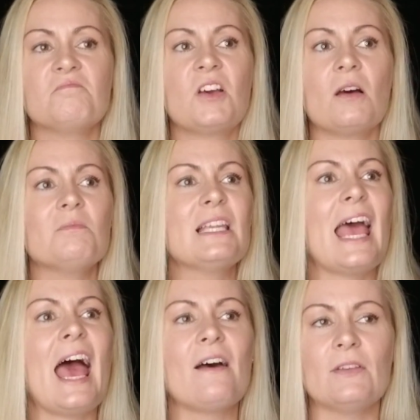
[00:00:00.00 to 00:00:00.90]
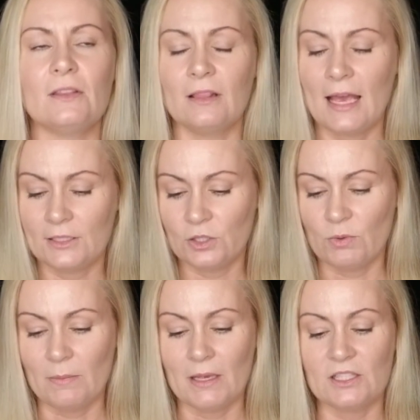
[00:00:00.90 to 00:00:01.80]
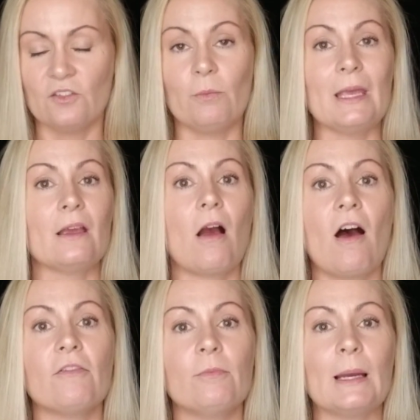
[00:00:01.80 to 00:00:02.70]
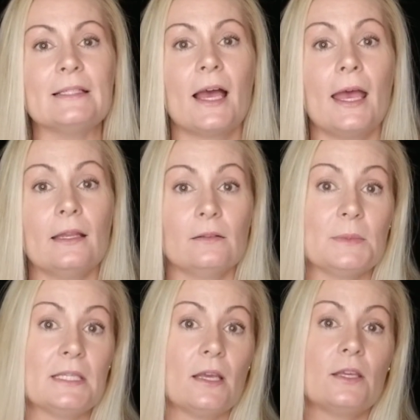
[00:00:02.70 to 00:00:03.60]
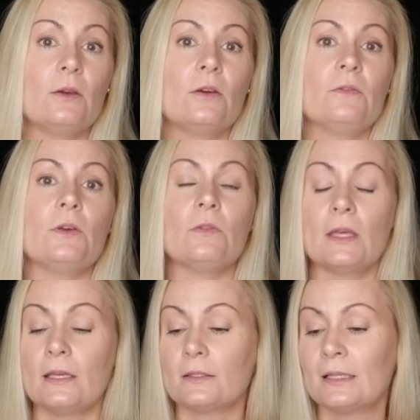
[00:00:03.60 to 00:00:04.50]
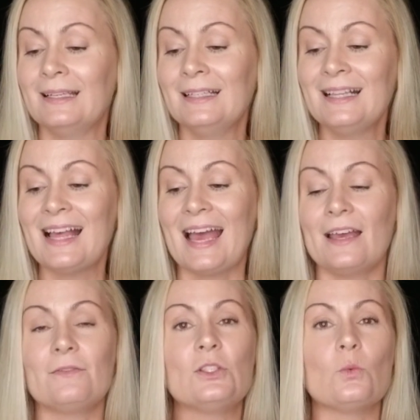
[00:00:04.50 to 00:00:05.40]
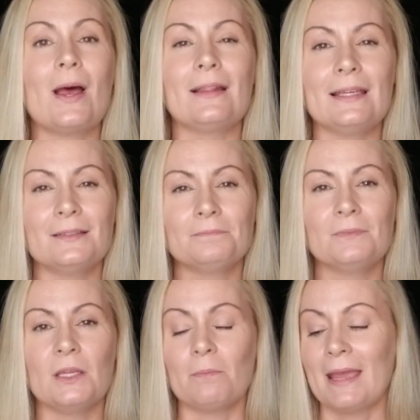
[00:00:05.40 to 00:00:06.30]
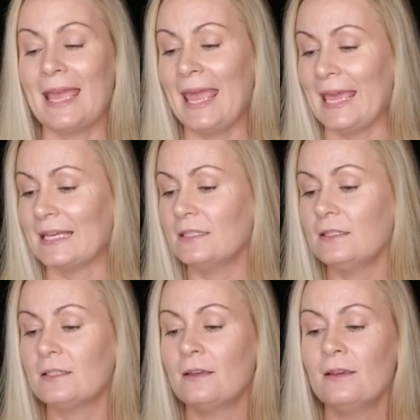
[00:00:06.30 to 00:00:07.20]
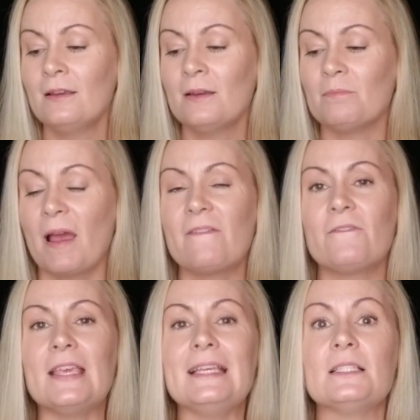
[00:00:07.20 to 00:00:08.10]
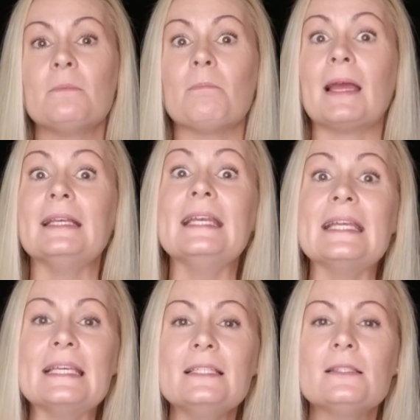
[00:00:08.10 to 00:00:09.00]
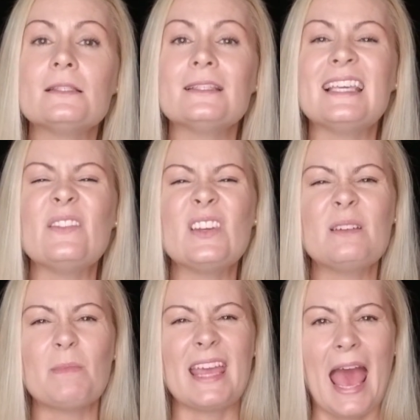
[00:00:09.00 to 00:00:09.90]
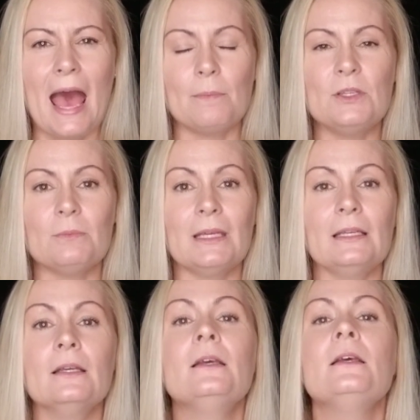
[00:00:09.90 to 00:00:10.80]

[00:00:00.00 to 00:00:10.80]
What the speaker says: come to have in the last 3 months of being off my diet. Let me tell you a few things. I have swelling in my hands, my feet, my knees, even in my abdomen